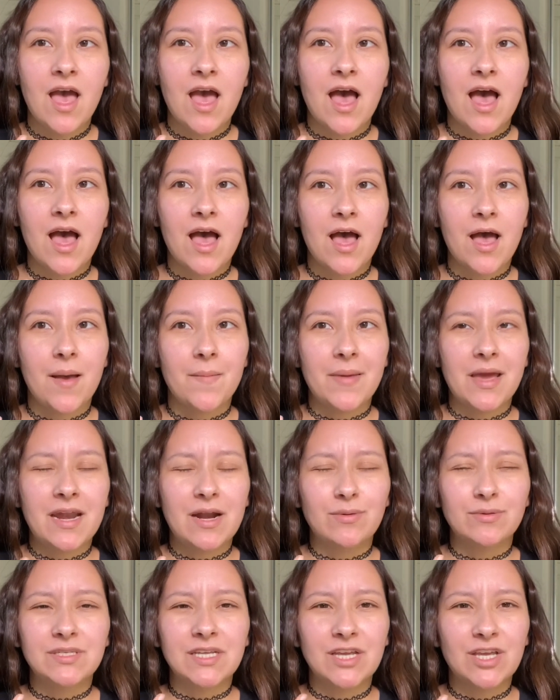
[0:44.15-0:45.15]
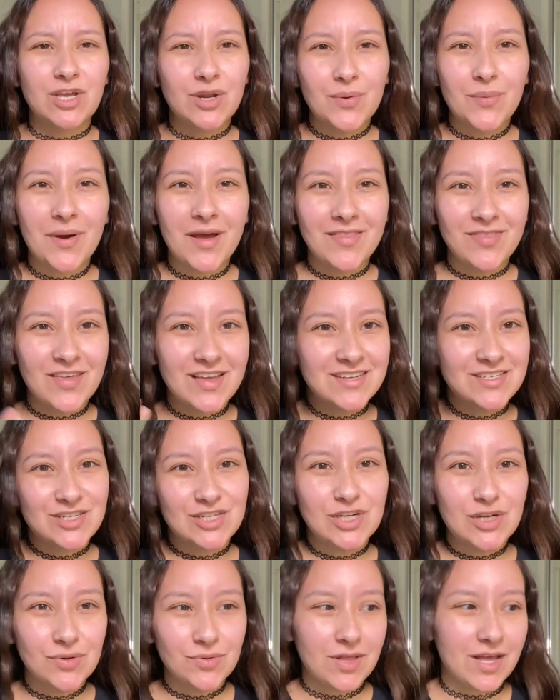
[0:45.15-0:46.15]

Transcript: and I was like, you know what, they do.